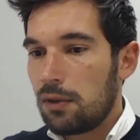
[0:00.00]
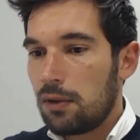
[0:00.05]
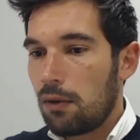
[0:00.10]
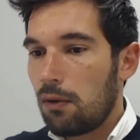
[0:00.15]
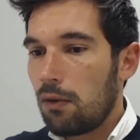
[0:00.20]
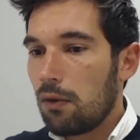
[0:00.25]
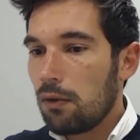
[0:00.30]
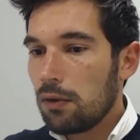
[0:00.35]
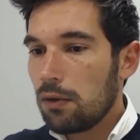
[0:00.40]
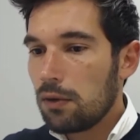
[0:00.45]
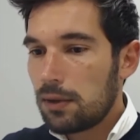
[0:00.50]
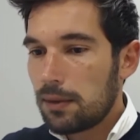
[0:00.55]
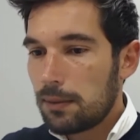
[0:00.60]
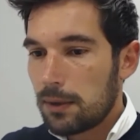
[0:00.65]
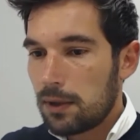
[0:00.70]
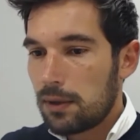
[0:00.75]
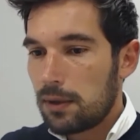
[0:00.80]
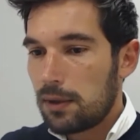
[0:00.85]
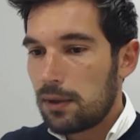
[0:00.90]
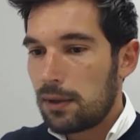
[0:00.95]
all
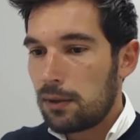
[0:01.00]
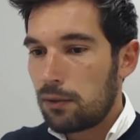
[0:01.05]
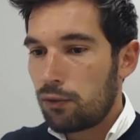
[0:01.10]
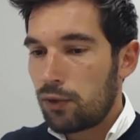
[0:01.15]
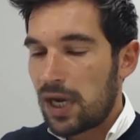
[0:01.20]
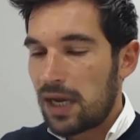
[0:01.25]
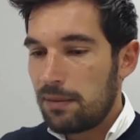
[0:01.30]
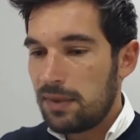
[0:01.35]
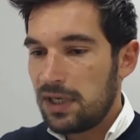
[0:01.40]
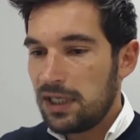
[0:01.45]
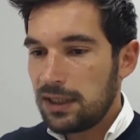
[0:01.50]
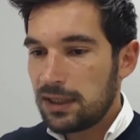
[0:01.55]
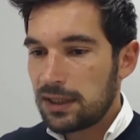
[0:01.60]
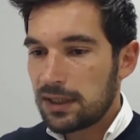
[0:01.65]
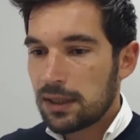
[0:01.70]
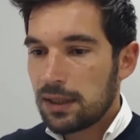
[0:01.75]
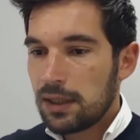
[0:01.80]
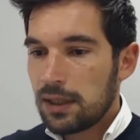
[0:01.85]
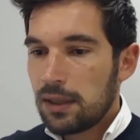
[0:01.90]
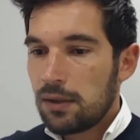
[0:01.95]
rabbits,
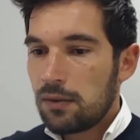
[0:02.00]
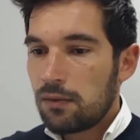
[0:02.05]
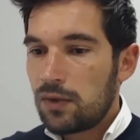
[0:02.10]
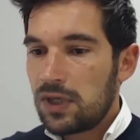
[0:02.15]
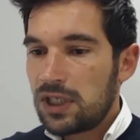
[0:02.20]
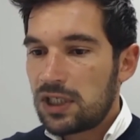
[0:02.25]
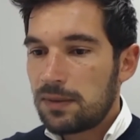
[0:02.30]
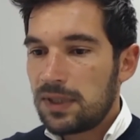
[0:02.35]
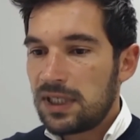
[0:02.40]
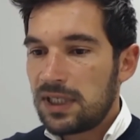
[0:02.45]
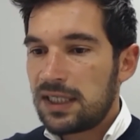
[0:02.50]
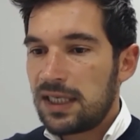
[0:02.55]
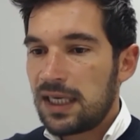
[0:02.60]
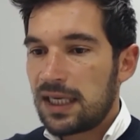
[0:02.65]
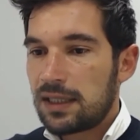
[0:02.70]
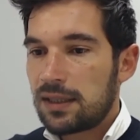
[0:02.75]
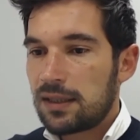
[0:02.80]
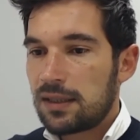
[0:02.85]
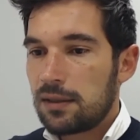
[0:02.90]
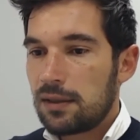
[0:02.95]
which means that
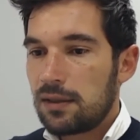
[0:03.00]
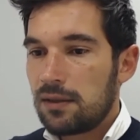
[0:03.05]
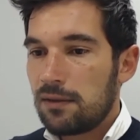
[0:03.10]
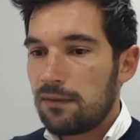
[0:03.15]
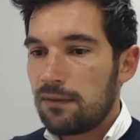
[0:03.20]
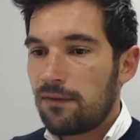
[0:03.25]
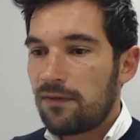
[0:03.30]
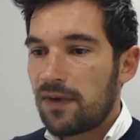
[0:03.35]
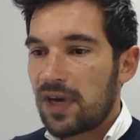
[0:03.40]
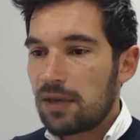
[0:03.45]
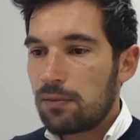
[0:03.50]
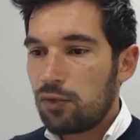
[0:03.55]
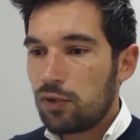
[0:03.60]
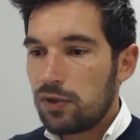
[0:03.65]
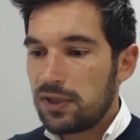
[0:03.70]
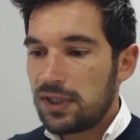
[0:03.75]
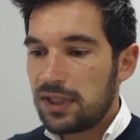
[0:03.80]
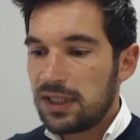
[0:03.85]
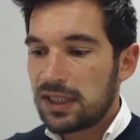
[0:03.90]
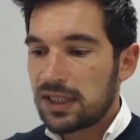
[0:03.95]

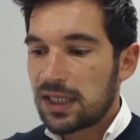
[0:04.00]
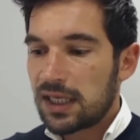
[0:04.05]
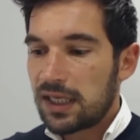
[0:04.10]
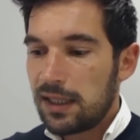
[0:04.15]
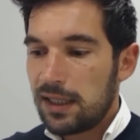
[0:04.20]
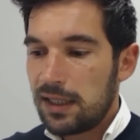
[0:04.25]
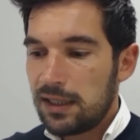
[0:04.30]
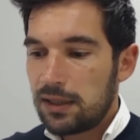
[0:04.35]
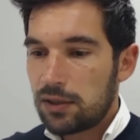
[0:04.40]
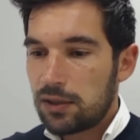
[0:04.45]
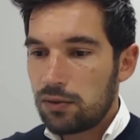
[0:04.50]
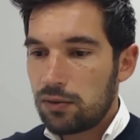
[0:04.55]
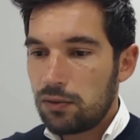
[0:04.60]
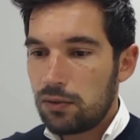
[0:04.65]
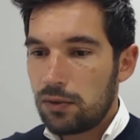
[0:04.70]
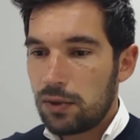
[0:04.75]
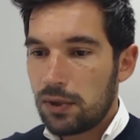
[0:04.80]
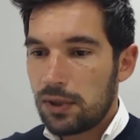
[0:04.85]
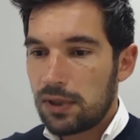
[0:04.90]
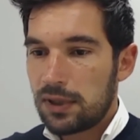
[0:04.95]
fibrosis can lead
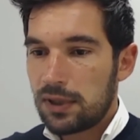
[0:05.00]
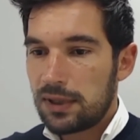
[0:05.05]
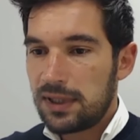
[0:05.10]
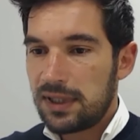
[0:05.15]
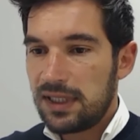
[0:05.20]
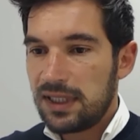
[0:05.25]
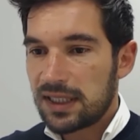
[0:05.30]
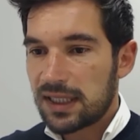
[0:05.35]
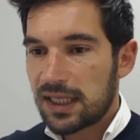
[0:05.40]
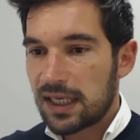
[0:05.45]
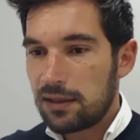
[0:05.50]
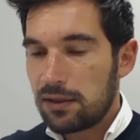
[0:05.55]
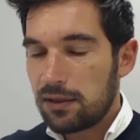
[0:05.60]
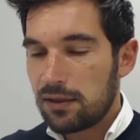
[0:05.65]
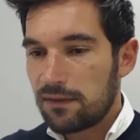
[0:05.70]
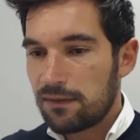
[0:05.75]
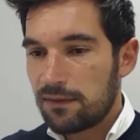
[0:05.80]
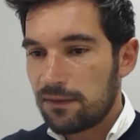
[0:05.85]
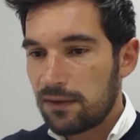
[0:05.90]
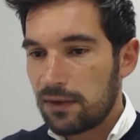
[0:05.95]
to this kind of
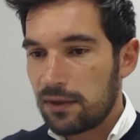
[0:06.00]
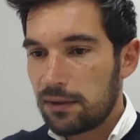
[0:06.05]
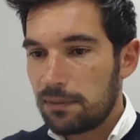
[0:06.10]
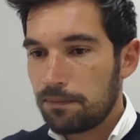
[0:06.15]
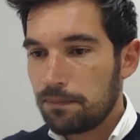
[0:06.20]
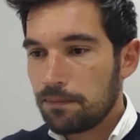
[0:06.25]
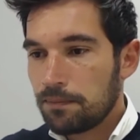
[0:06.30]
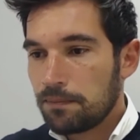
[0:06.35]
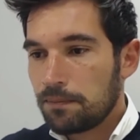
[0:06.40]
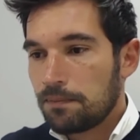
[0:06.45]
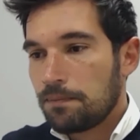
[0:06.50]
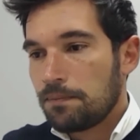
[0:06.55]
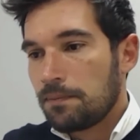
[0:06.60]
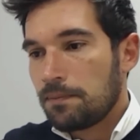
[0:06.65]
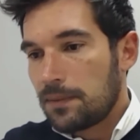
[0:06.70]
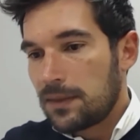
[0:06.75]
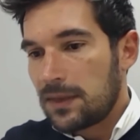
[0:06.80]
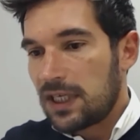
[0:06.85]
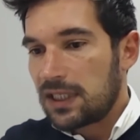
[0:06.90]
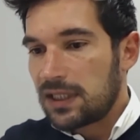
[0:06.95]

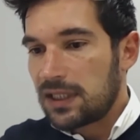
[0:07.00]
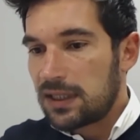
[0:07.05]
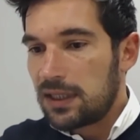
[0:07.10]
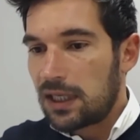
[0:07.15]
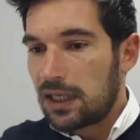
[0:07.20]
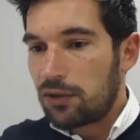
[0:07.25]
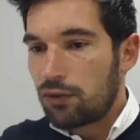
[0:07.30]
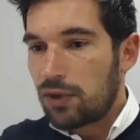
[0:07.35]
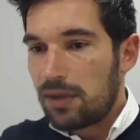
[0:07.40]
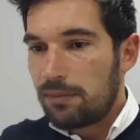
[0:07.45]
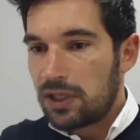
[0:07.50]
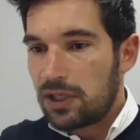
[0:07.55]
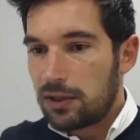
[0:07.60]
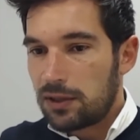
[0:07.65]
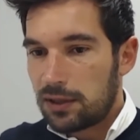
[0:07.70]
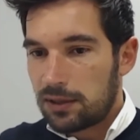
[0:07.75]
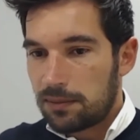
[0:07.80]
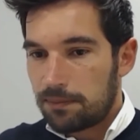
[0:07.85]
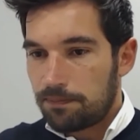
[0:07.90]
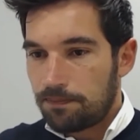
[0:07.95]
neck
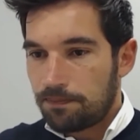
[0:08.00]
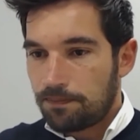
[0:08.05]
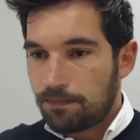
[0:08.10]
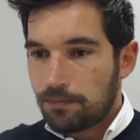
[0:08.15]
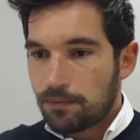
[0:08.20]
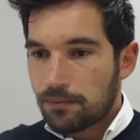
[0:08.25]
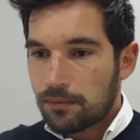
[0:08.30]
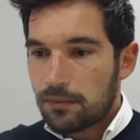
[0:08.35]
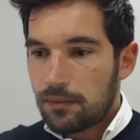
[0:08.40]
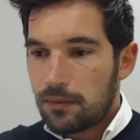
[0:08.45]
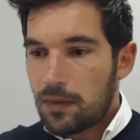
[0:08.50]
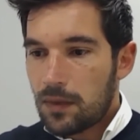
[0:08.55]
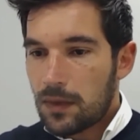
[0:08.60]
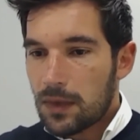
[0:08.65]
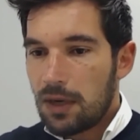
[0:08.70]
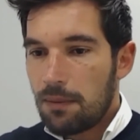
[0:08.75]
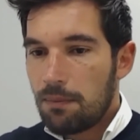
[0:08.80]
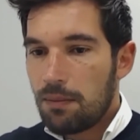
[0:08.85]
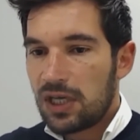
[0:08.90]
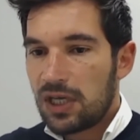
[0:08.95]
remnants.
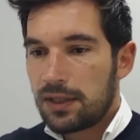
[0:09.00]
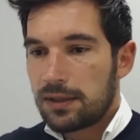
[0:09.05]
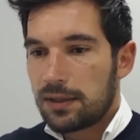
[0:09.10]
But